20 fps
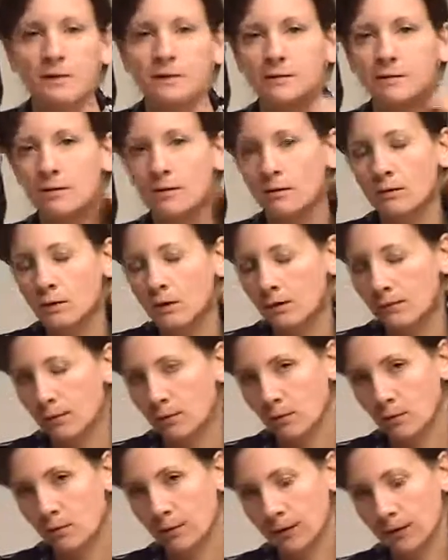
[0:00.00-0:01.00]
So
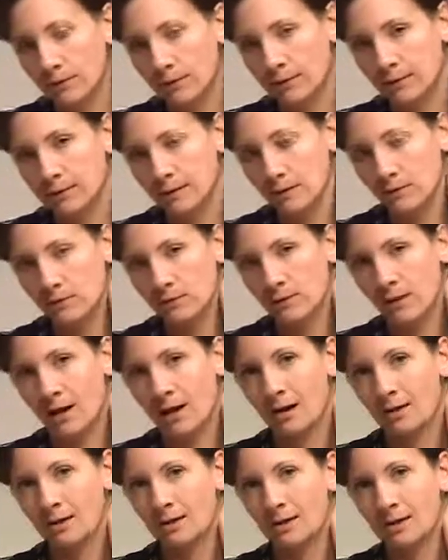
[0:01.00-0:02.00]
if you're working with a student
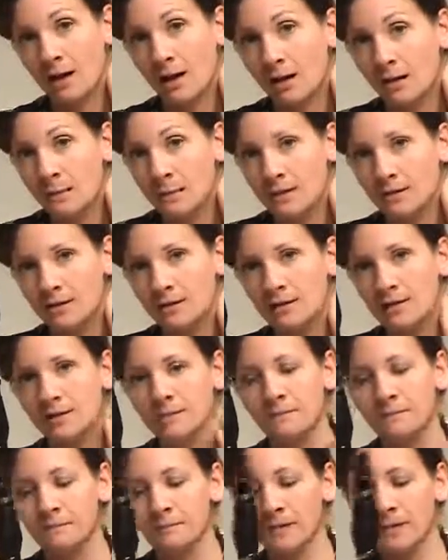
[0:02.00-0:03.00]
on tongue position,